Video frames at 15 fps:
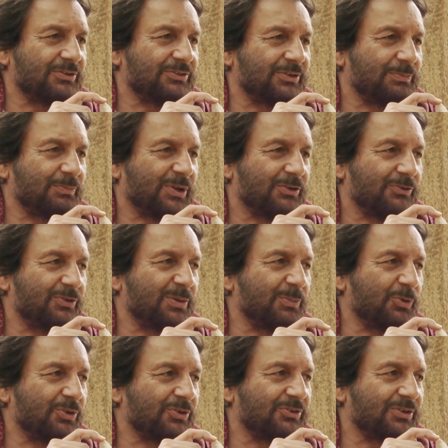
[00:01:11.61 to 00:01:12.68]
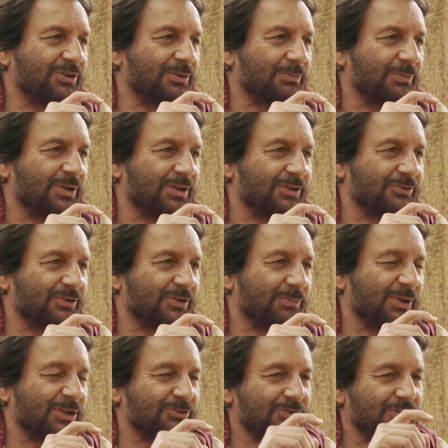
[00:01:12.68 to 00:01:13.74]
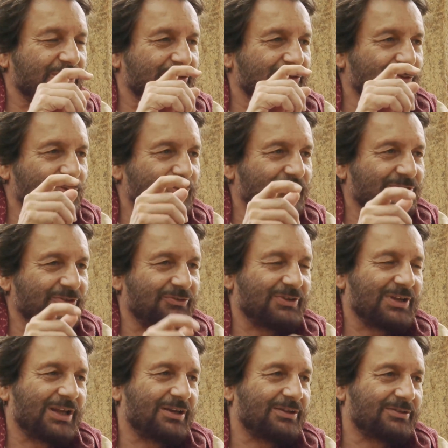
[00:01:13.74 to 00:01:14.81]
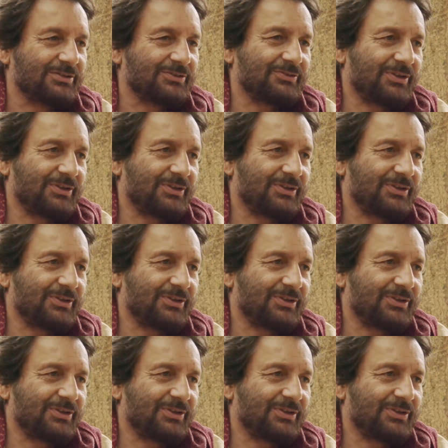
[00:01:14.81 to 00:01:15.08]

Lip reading: is it my dream or is it imagination or is it reality?